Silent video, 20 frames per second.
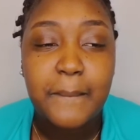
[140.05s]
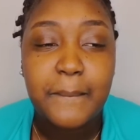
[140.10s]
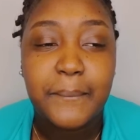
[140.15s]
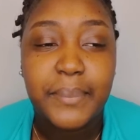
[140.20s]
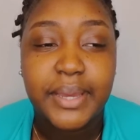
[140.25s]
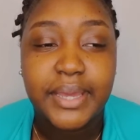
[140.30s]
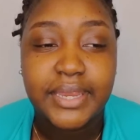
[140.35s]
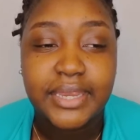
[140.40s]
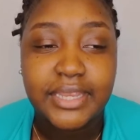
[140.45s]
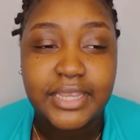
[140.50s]

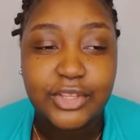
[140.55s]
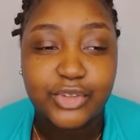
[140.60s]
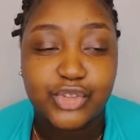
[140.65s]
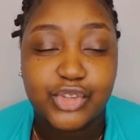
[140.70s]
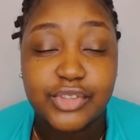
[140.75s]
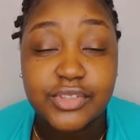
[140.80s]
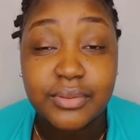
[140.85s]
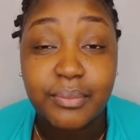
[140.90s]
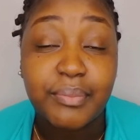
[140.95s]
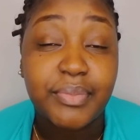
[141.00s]
But it's
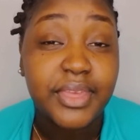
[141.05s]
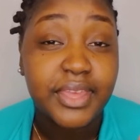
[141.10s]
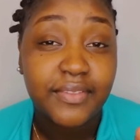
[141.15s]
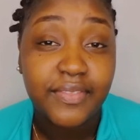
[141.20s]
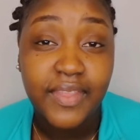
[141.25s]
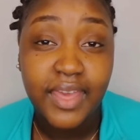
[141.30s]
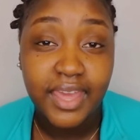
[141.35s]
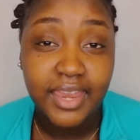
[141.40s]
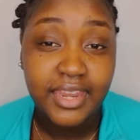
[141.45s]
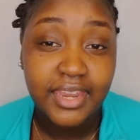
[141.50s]
just
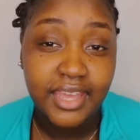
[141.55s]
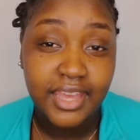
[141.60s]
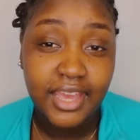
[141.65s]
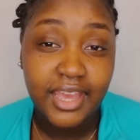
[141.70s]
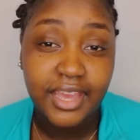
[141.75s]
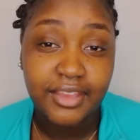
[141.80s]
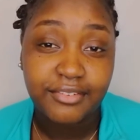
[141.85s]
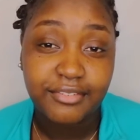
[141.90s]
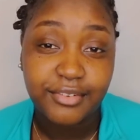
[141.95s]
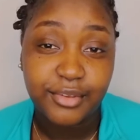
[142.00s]
something that
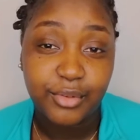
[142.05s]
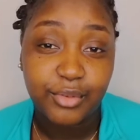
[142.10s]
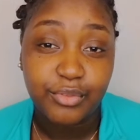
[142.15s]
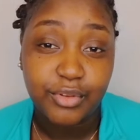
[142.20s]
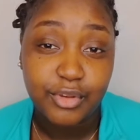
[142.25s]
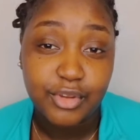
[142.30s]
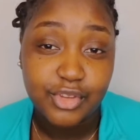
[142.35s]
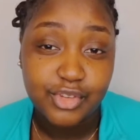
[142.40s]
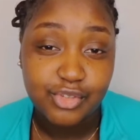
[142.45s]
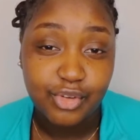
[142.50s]
I feel
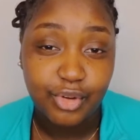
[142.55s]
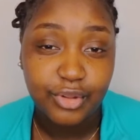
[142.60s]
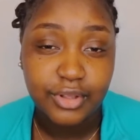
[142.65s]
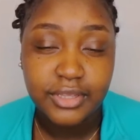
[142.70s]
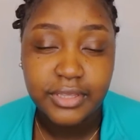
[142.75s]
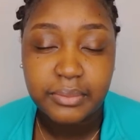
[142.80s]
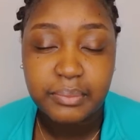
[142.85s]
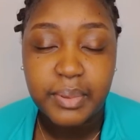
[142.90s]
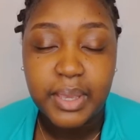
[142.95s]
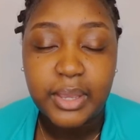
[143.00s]
very
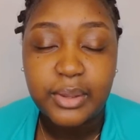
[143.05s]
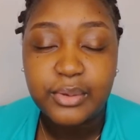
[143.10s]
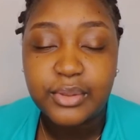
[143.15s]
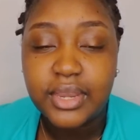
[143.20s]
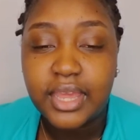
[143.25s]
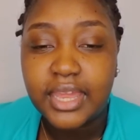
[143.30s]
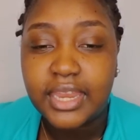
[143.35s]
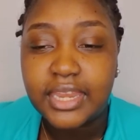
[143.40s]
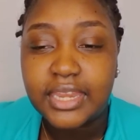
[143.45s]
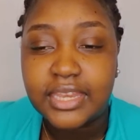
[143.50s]
strongly about,
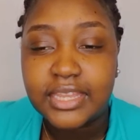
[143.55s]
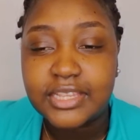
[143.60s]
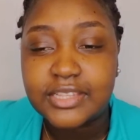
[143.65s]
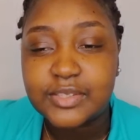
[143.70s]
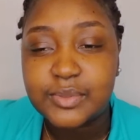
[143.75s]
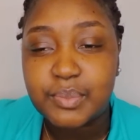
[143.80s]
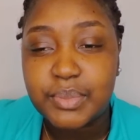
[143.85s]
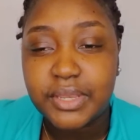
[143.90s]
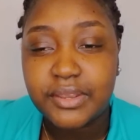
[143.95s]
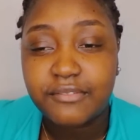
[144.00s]
and
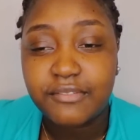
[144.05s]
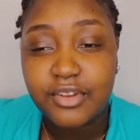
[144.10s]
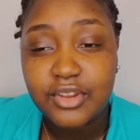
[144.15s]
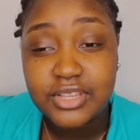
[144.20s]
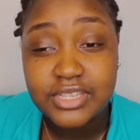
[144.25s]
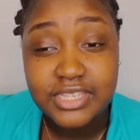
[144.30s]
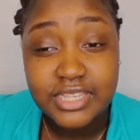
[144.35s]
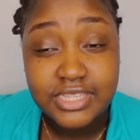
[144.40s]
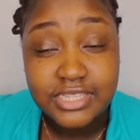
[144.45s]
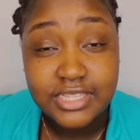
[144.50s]
it's been a very
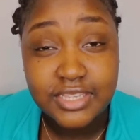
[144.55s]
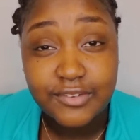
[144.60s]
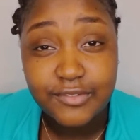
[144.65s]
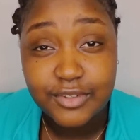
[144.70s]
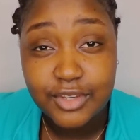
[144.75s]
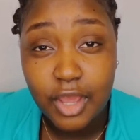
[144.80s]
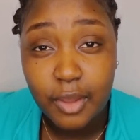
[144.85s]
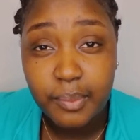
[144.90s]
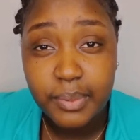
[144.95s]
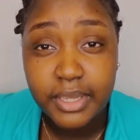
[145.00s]
sensitive
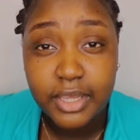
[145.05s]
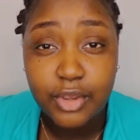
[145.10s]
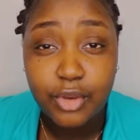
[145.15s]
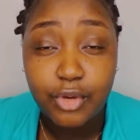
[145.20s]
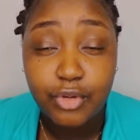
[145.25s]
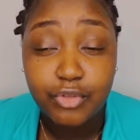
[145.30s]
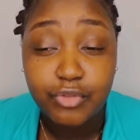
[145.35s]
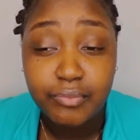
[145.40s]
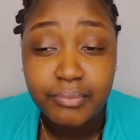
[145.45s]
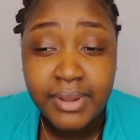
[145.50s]
topic
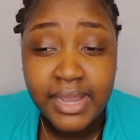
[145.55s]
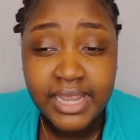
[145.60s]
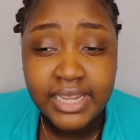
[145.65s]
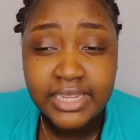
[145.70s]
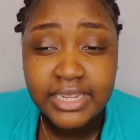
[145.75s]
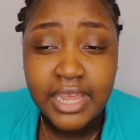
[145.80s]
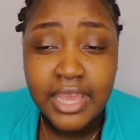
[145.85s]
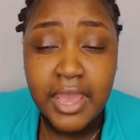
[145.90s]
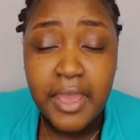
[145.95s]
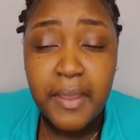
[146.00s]
of
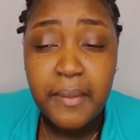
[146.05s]
mine.